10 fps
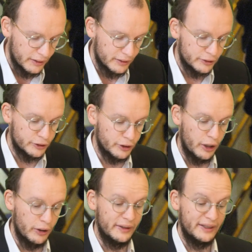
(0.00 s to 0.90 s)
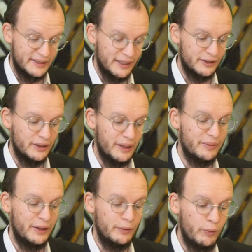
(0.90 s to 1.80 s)
So he says to them,
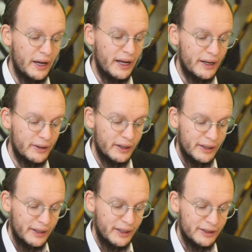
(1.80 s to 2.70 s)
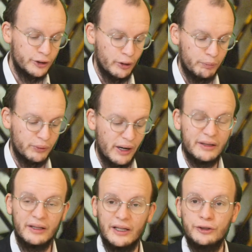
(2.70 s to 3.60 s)
then where is your
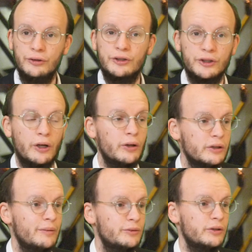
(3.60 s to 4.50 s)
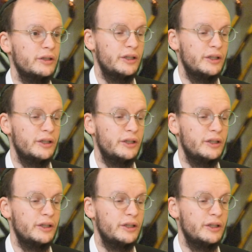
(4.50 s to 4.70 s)
brother that you sold him to the